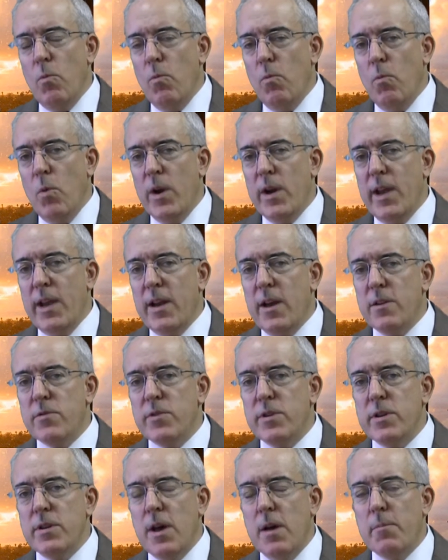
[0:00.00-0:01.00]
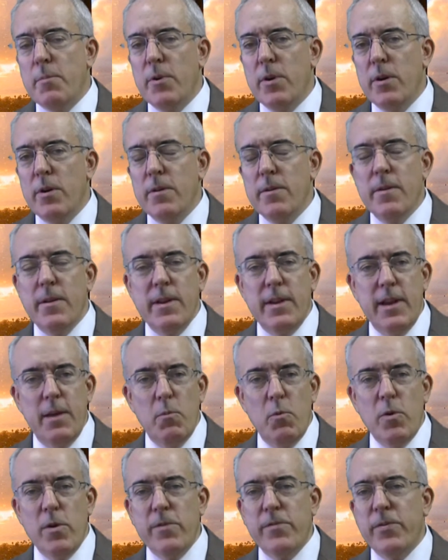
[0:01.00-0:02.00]
1-800 number, get
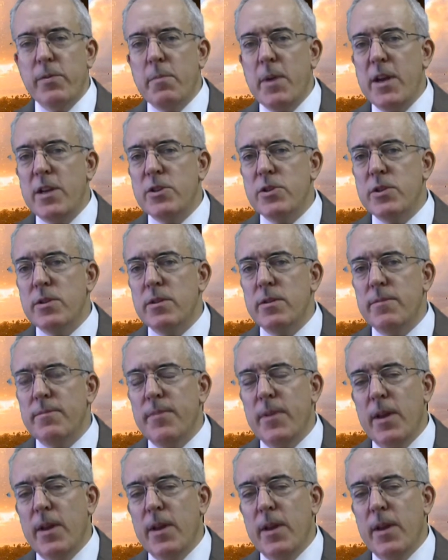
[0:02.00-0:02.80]
more information